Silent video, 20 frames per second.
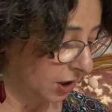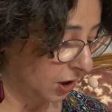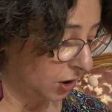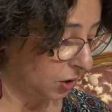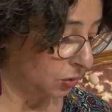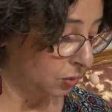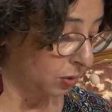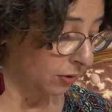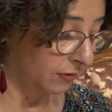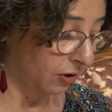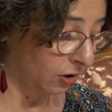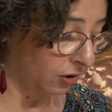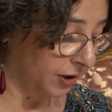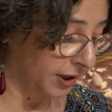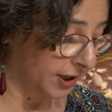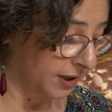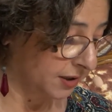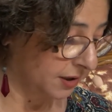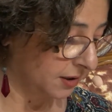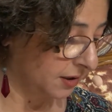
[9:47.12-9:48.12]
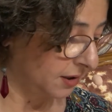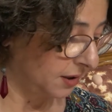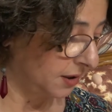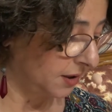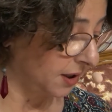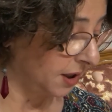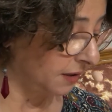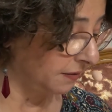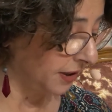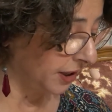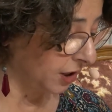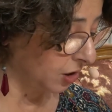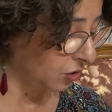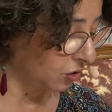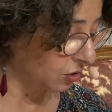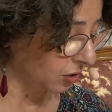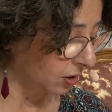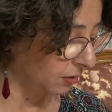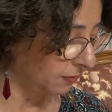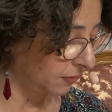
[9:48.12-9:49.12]
to avoid the
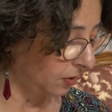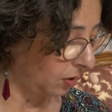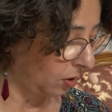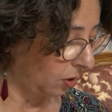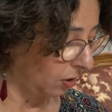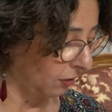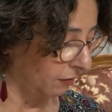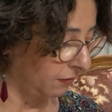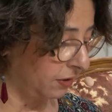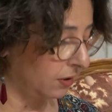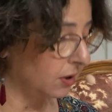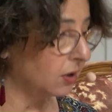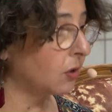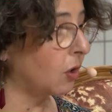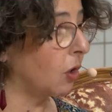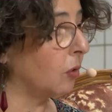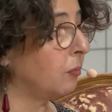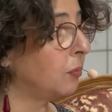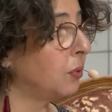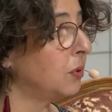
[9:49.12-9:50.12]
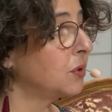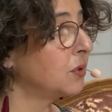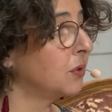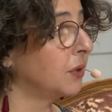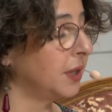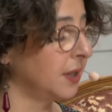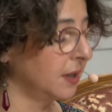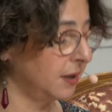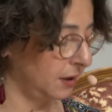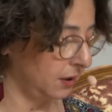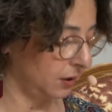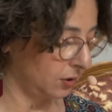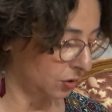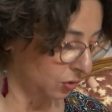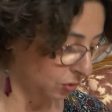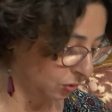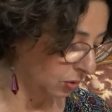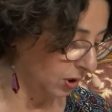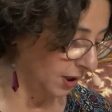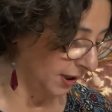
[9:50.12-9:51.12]
evasion of compulsory
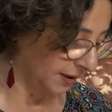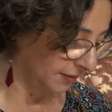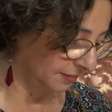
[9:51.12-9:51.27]
schooling.